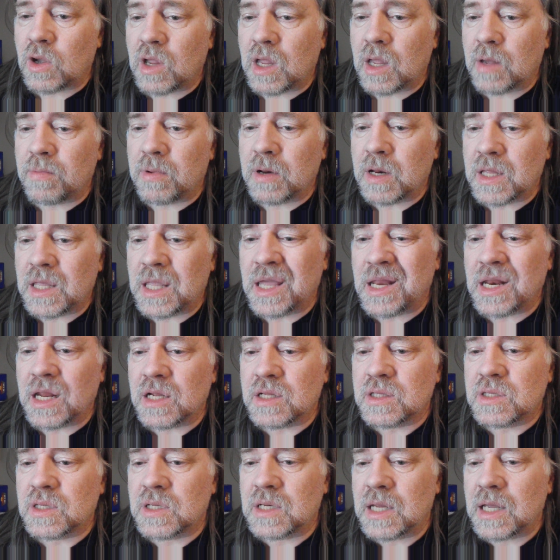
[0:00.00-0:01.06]
able to get
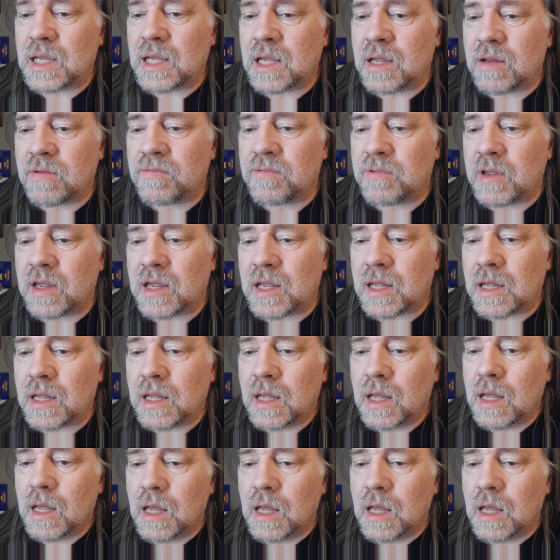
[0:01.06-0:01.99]
into the Anne Frank